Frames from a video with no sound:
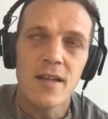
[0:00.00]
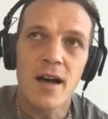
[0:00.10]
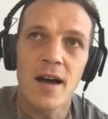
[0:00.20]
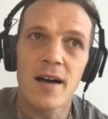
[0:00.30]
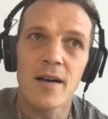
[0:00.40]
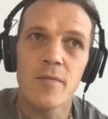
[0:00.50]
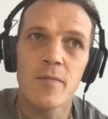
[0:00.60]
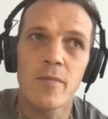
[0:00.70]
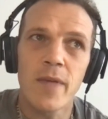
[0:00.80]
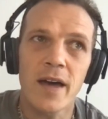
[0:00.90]

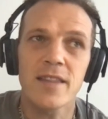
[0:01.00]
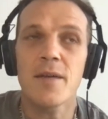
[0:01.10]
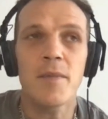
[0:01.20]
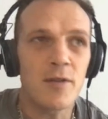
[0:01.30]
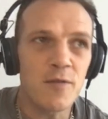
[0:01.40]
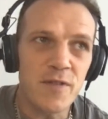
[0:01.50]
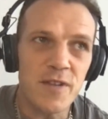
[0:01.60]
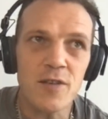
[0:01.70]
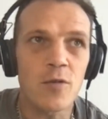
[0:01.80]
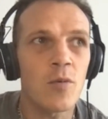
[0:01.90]
Um, how does that make you
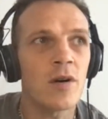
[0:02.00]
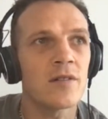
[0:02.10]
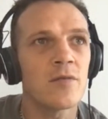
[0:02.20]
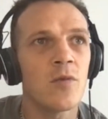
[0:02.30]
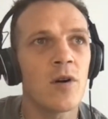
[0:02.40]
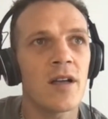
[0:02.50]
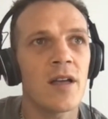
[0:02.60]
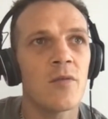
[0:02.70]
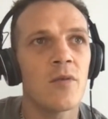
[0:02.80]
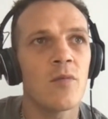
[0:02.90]
feel? What what
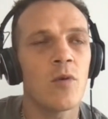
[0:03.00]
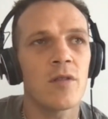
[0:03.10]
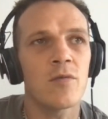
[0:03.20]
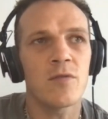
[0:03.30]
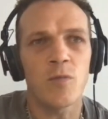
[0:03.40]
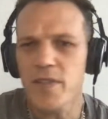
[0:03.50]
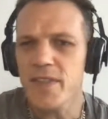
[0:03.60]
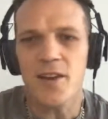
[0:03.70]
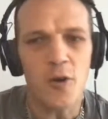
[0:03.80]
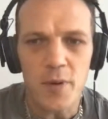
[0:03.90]
can what what's
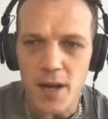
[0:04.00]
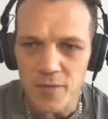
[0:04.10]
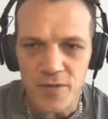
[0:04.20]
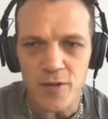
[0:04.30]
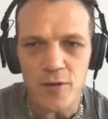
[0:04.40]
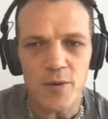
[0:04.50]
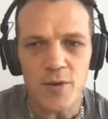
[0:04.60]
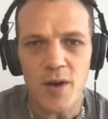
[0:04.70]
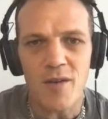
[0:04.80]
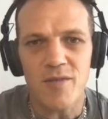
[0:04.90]
that open up for you when
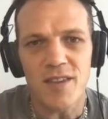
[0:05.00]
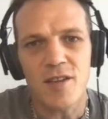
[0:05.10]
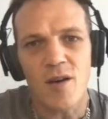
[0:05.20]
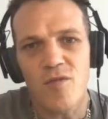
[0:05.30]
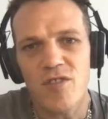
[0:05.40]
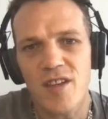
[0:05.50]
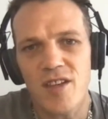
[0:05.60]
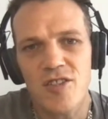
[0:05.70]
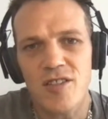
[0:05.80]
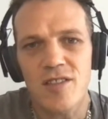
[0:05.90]
you're having these
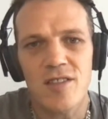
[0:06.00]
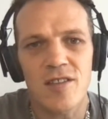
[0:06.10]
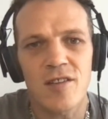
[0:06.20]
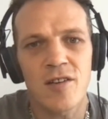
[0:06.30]
conversations, you